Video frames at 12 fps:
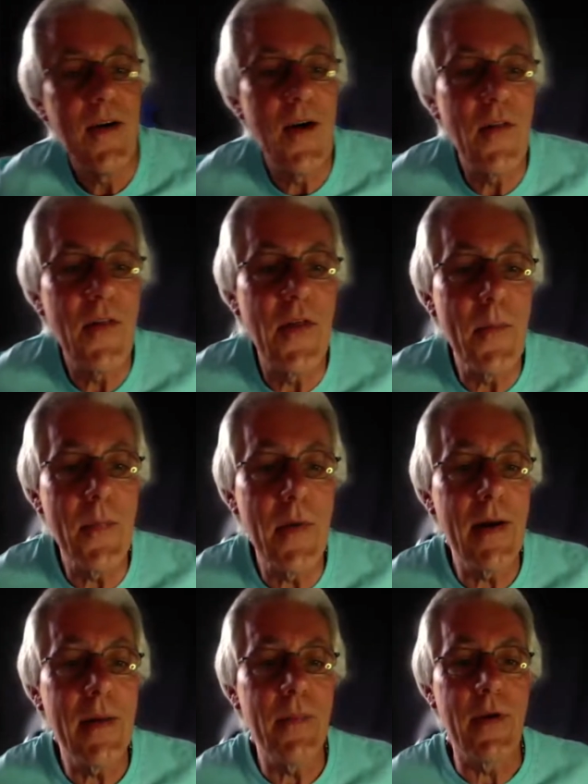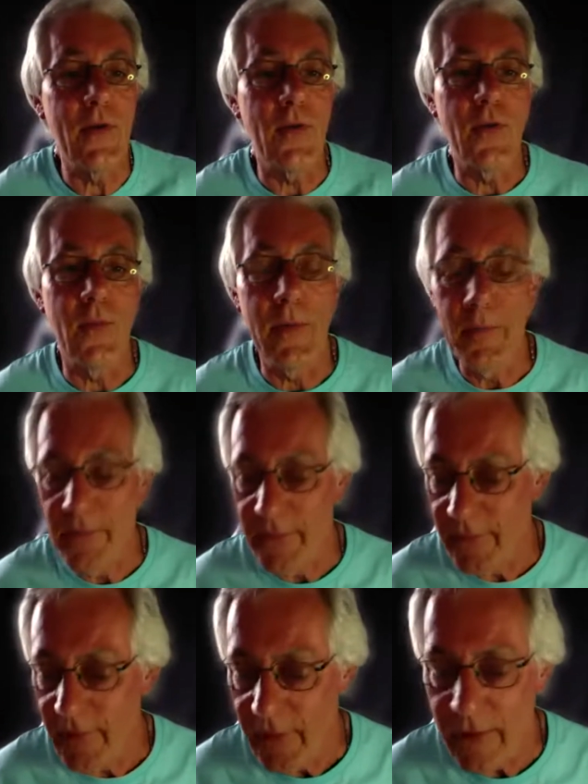well, there might be another one.
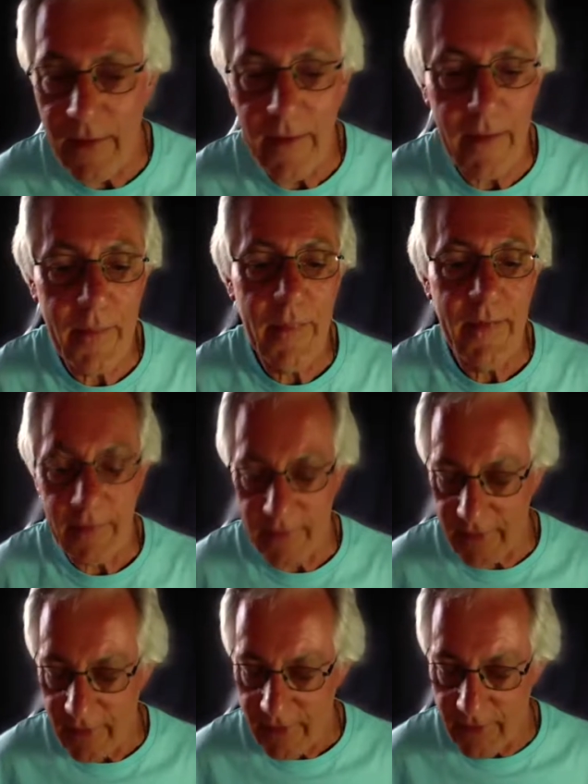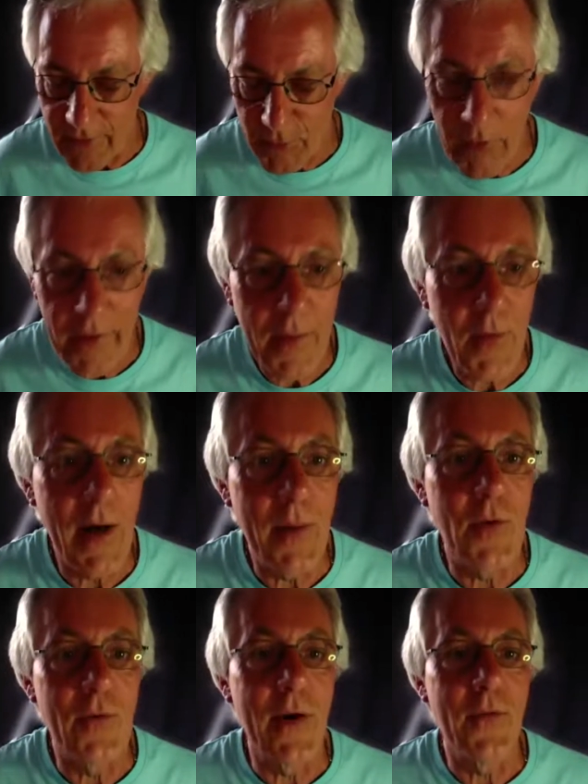Yeah, it's probably in the
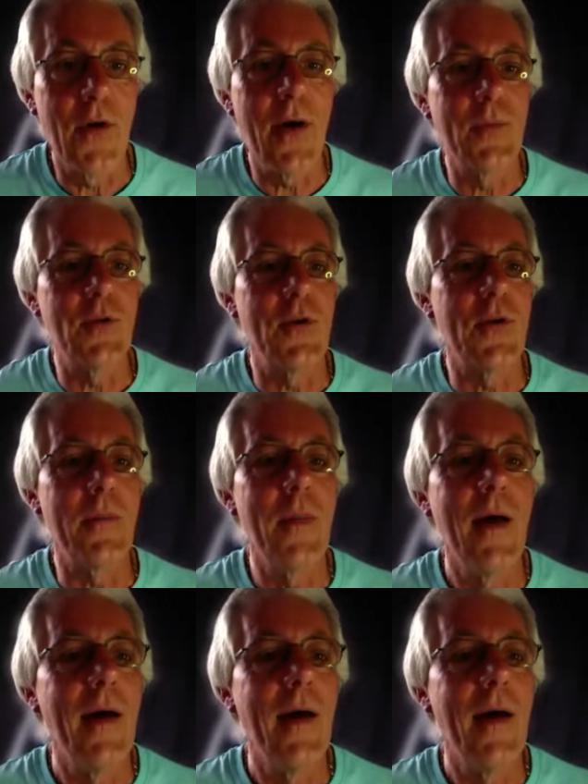Bible round. No, I'm joking.